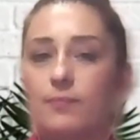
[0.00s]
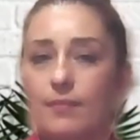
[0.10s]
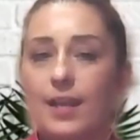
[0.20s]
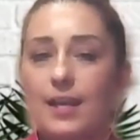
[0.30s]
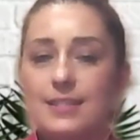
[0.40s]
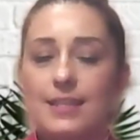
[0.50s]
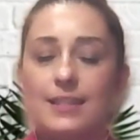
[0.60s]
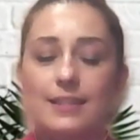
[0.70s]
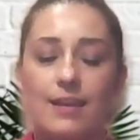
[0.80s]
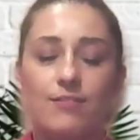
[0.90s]
I said
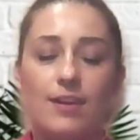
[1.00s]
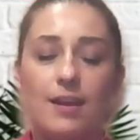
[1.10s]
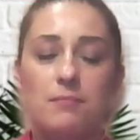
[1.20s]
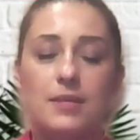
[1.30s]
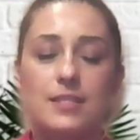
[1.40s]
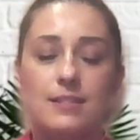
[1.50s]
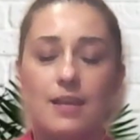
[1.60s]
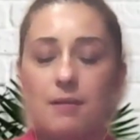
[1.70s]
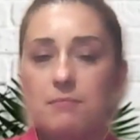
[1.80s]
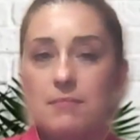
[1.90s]
that
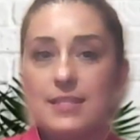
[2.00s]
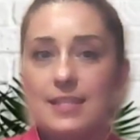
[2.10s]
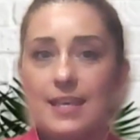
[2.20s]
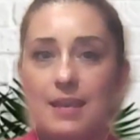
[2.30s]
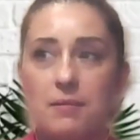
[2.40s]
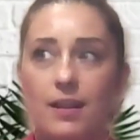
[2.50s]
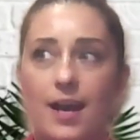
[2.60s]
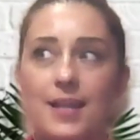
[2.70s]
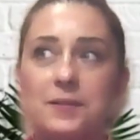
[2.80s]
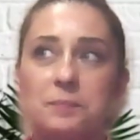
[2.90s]
I'm missing him a
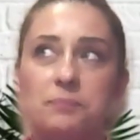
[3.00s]
lot.